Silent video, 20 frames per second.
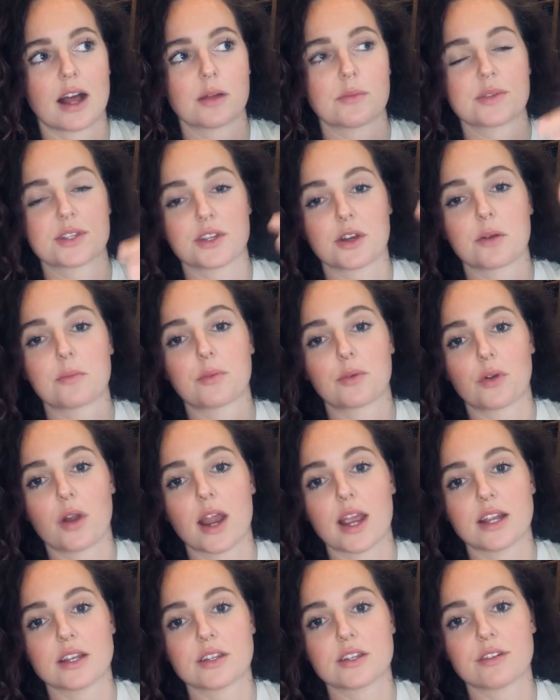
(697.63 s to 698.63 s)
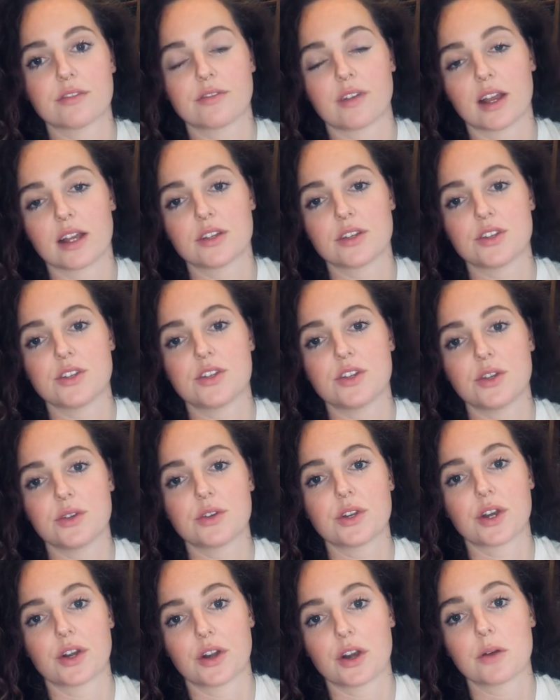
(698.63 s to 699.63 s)
your brain to find new
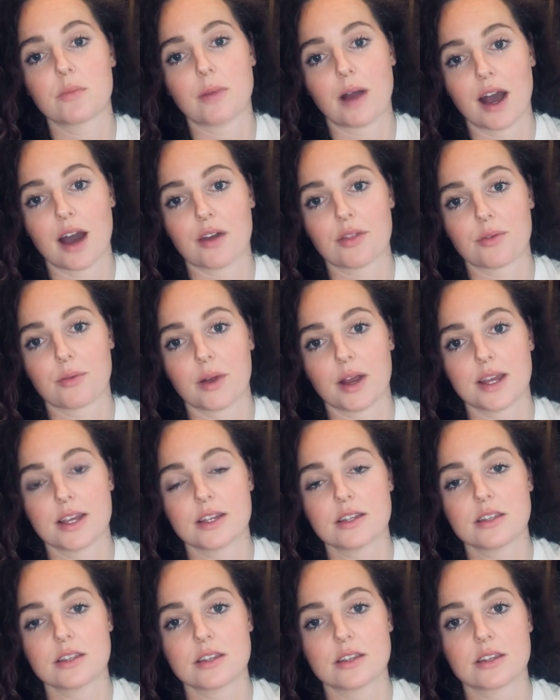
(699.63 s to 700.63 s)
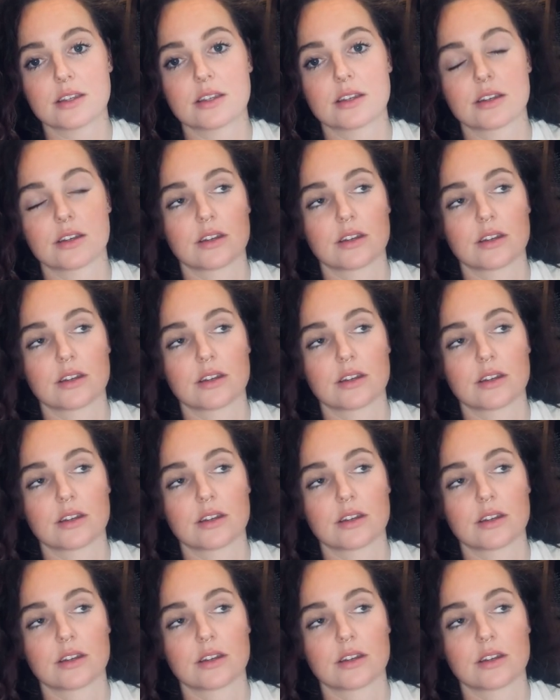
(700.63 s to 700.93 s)
neural pathways.